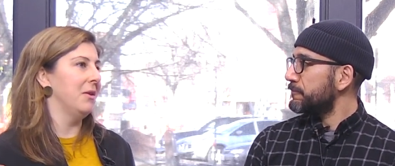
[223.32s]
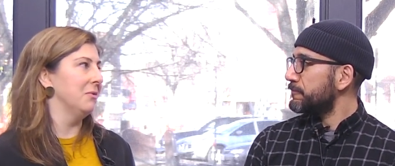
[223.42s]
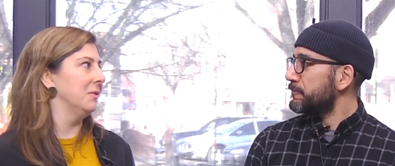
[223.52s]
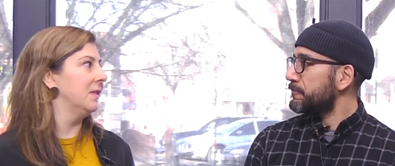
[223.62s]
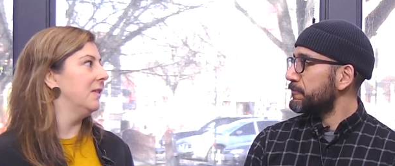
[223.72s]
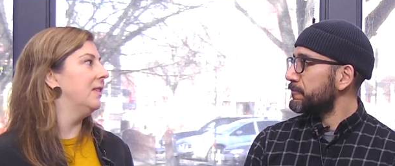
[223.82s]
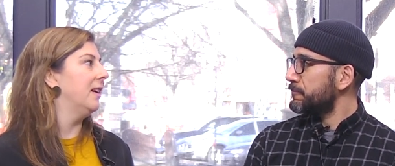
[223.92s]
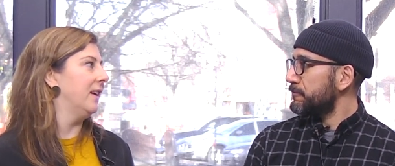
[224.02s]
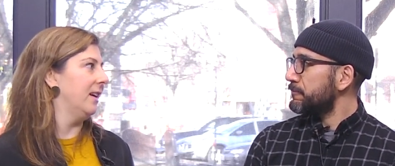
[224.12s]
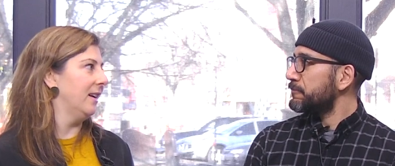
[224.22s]
Speaker 1: own
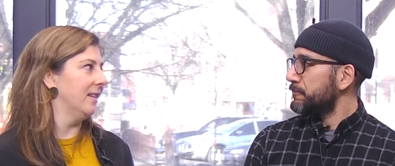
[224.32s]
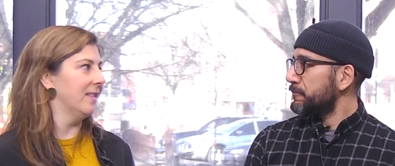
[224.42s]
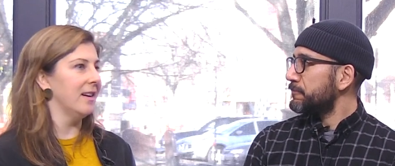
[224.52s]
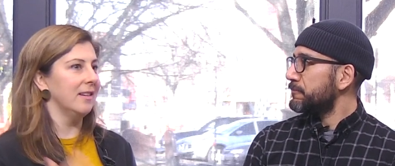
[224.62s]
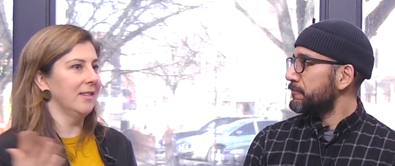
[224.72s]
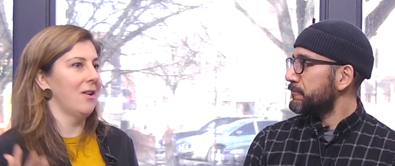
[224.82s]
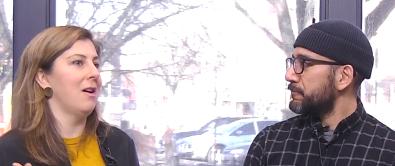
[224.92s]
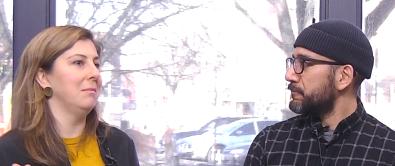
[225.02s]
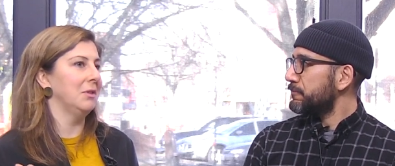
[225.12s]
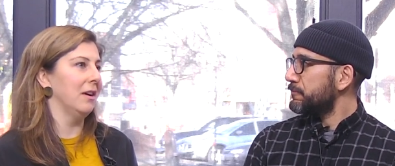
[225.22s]
city that it's an
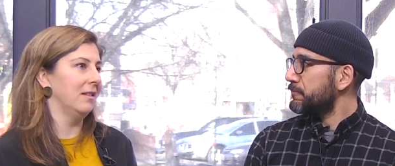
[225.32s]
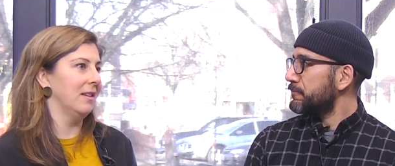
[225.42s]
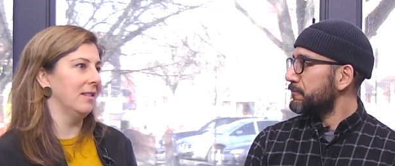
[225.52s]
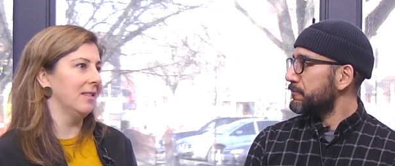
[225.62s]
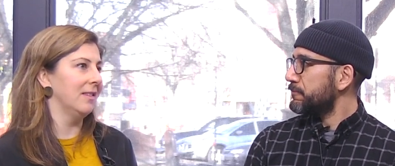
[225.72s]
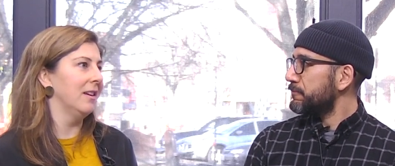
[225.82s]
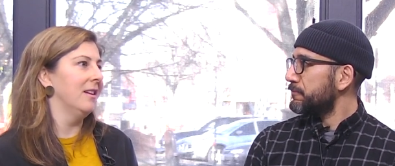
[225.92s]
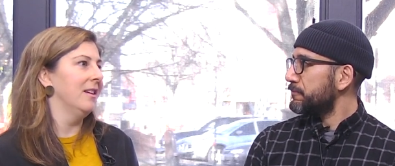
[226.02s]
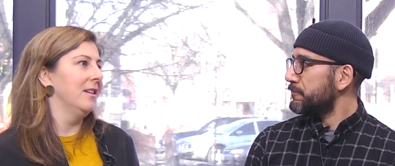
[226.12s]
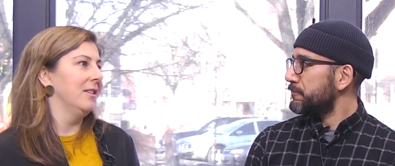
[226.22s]
object that's
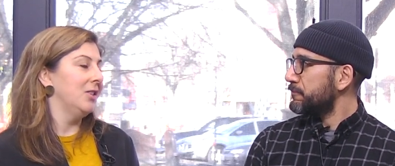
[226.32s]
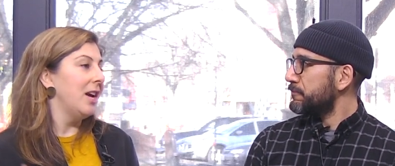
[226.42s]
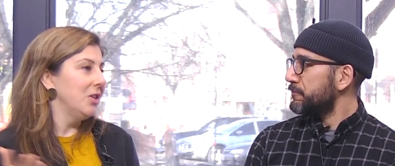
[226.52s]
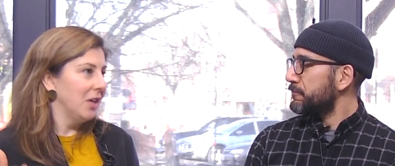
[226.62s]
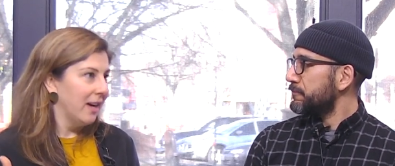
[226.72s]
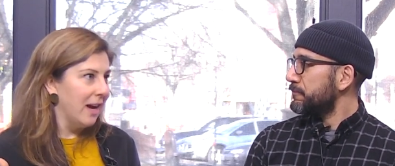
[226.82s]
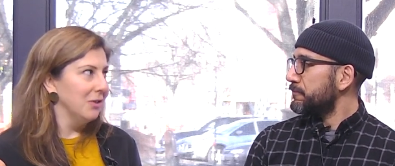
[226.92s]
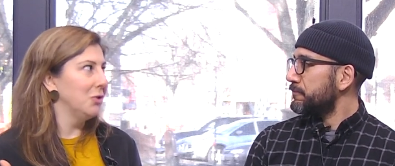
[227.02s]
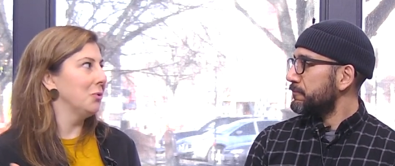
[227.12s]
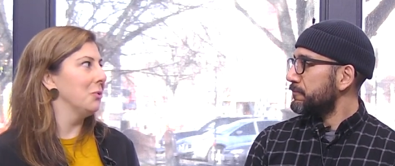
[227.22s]
changing and
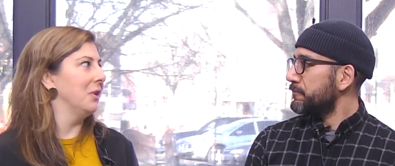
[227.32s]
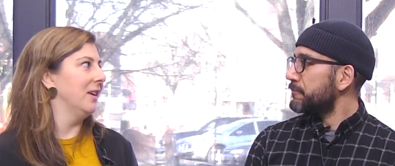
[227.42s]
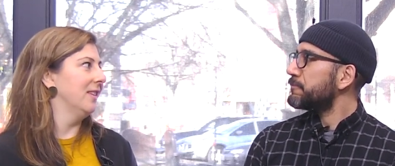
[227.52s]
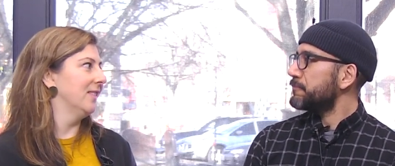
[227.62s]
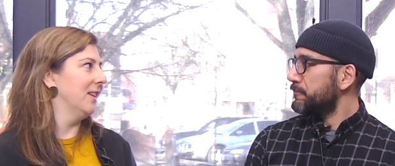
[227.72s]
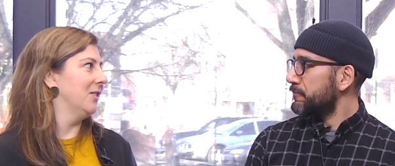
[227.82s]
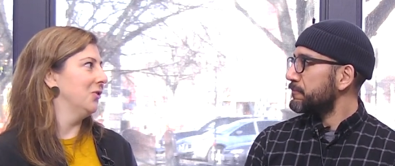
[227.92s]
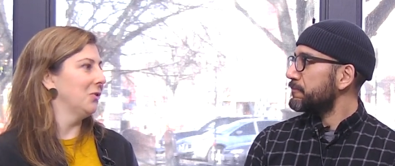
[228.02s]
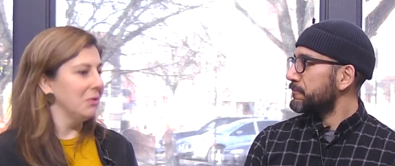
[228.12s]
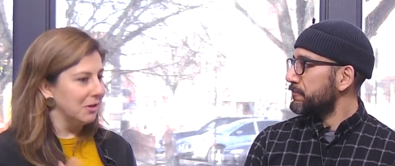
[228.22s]
has stories. And
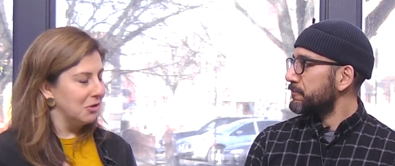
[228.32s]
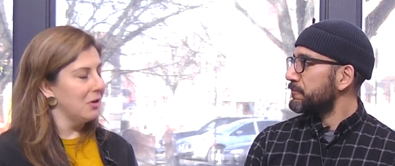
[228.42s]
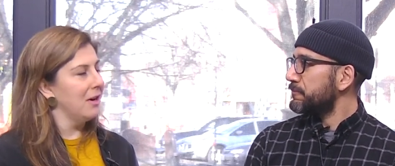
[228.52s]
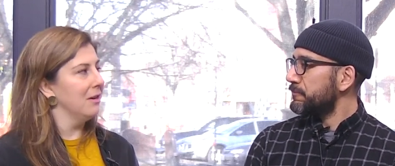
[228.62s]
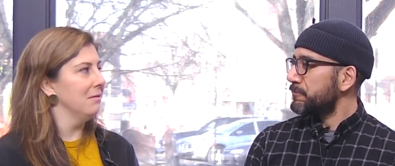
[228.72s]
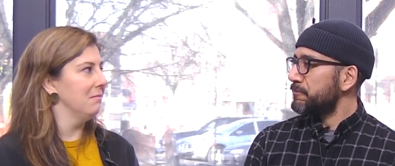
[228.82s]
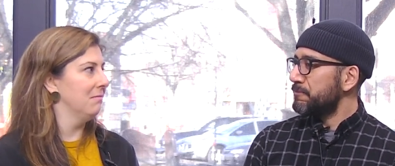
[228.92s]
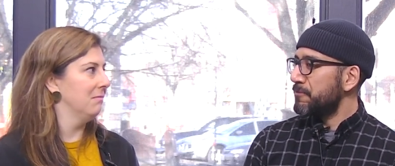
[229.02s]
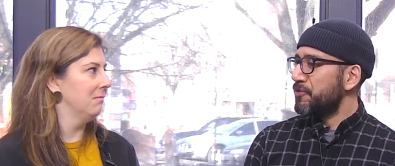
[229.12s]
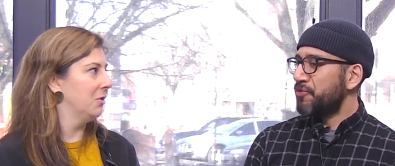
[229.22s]
so, let's try to.
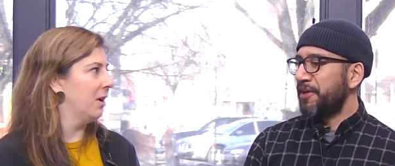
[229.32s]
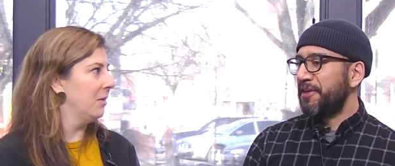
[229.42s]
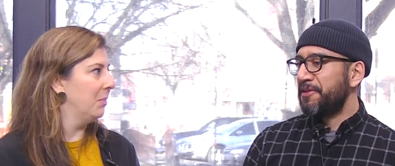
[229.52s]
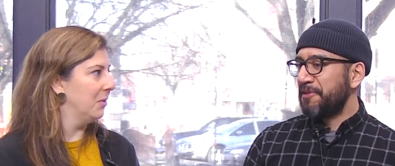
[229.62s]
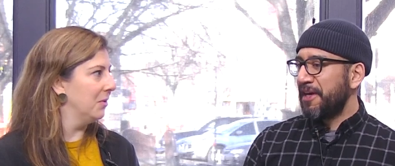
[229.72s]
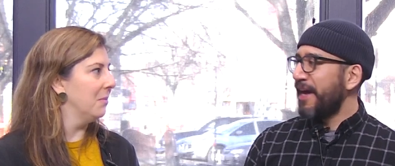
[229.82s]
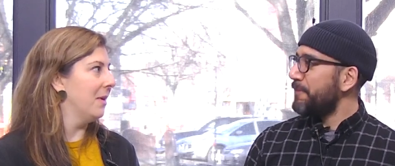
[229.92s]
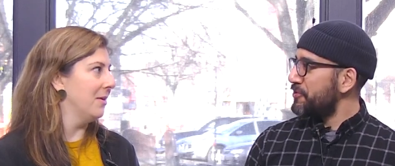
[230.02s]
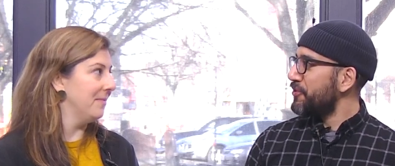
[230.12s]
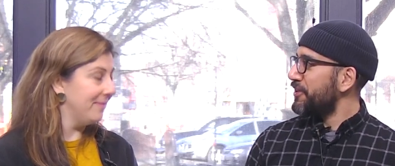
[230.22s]
Speaker 2: Try, try to
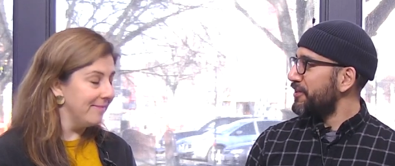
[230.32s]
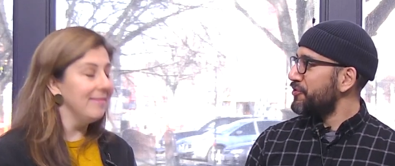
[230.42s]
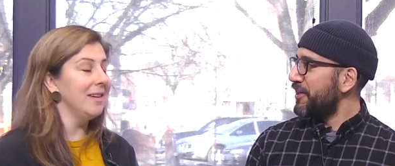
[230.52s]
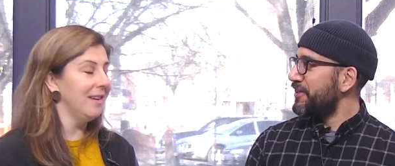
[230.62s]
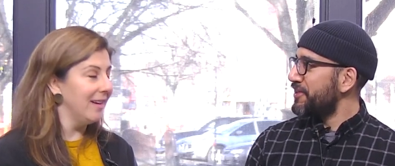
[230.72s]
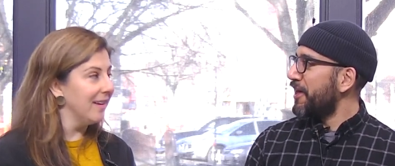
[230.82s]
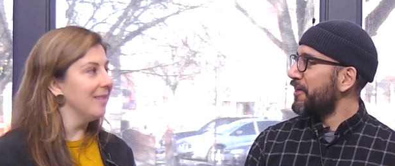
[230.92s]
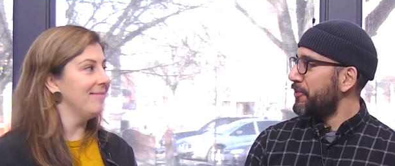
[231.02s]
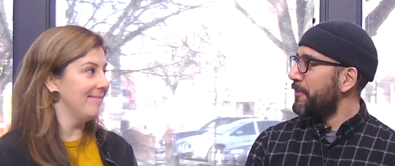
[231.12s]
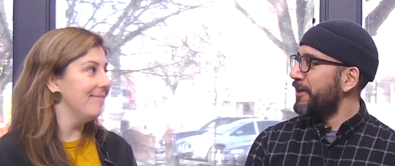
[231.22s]
capture it, try to yeah.
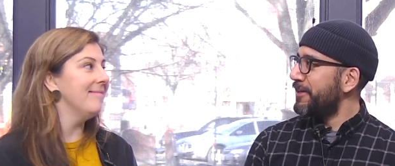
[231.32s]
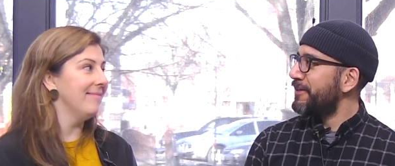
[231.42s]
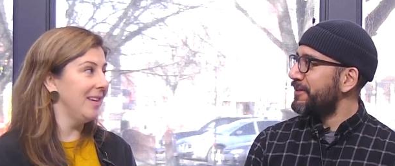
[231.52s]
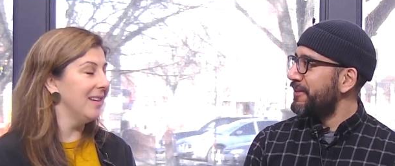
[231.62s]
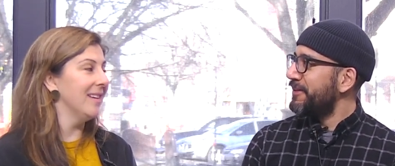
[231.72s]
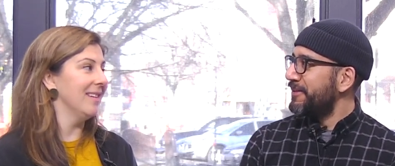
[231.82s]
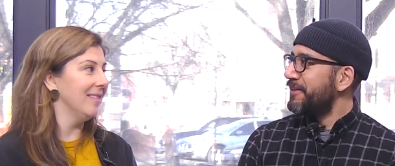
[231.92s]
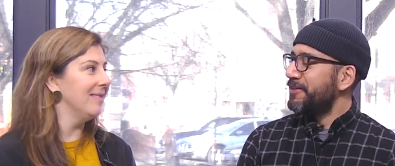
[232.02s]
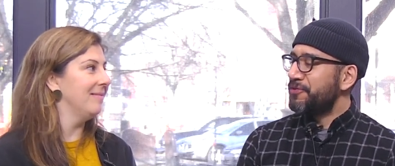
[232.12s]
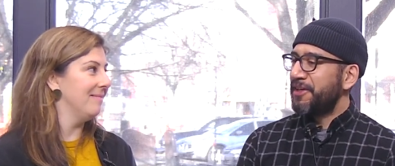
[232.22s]
document it. Yeah
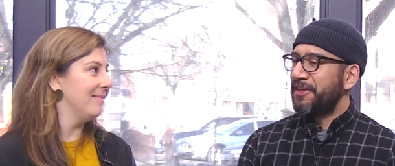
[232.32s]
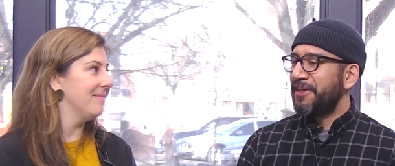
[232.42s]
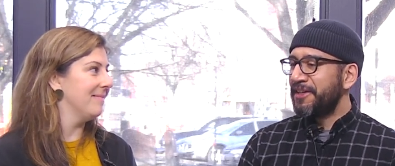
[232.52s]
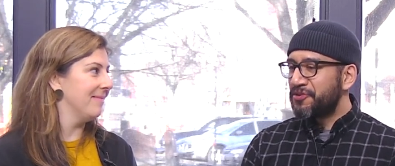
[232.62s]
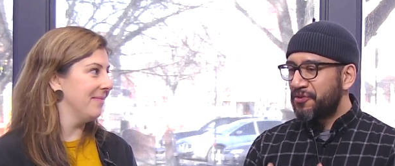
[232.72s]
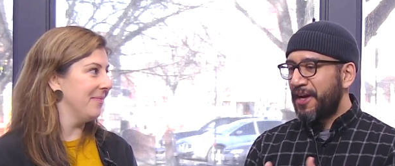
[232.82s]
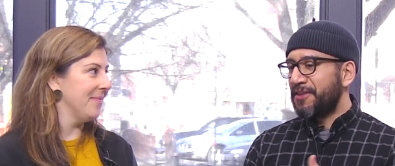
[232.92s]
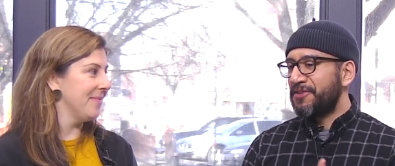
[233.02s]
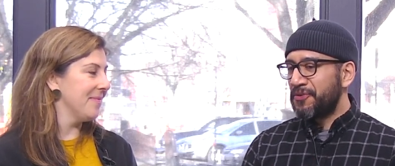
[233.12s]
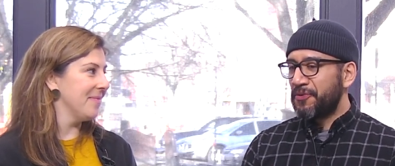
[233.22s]
try to
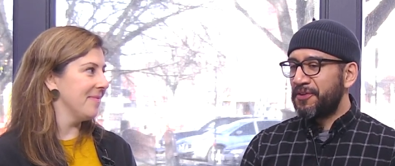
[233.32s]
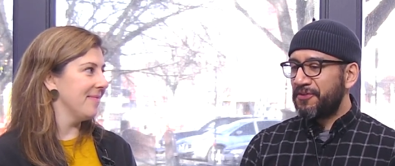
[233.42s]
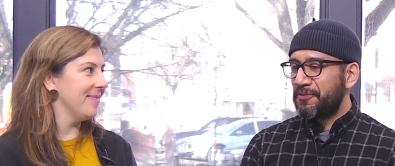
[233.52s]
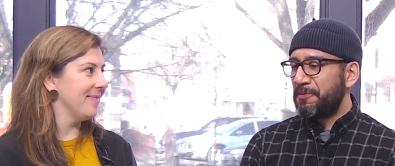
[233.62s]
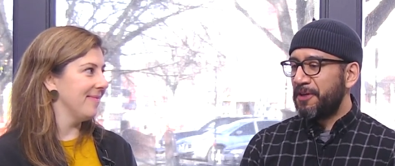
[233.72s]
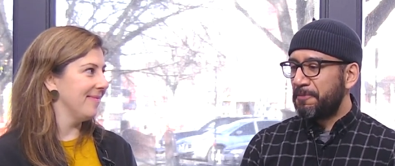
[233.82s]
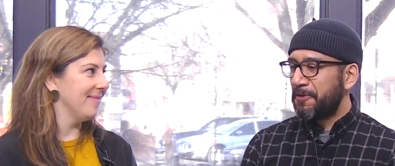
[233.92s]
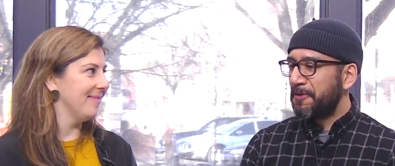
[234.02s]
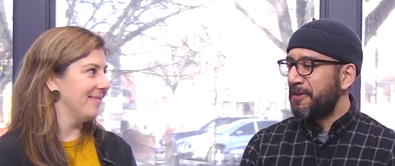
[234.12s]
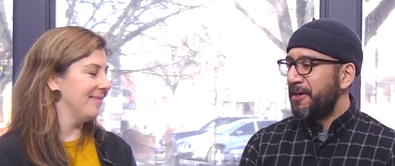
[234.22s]
extract stories from
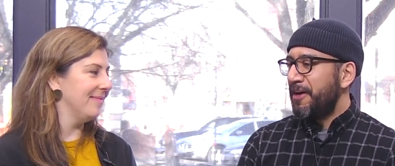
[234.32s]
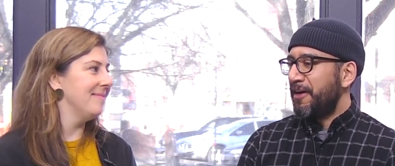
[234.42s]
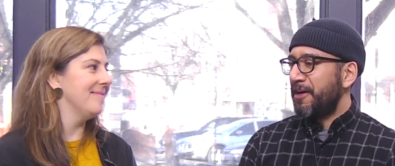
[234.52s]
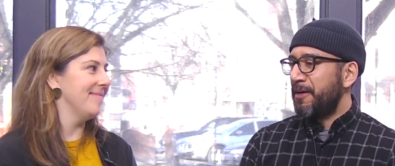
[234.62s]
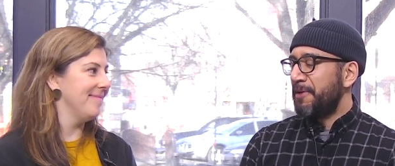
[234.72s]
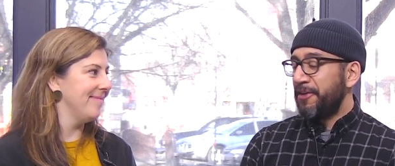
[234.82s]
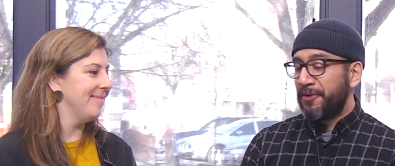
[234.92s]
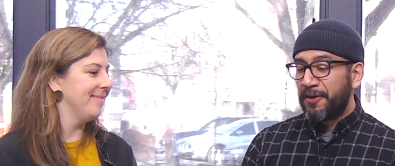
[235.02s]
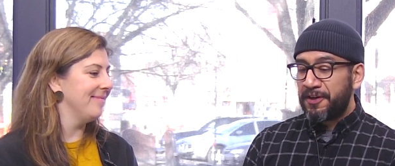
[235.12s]
people. Um, and there are